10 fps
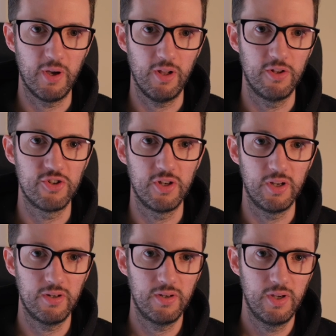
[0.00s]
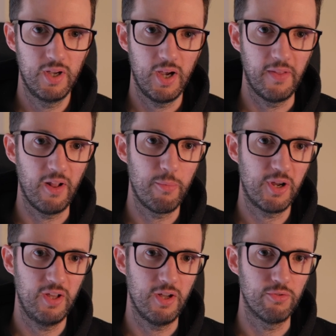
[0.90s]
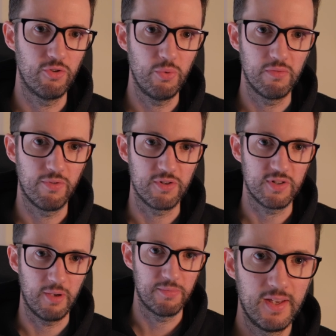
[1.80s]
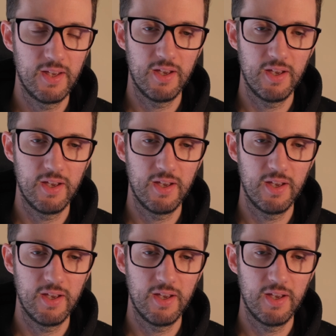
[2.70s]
a cloud engineer, and I'll break it down to you in 4 steps.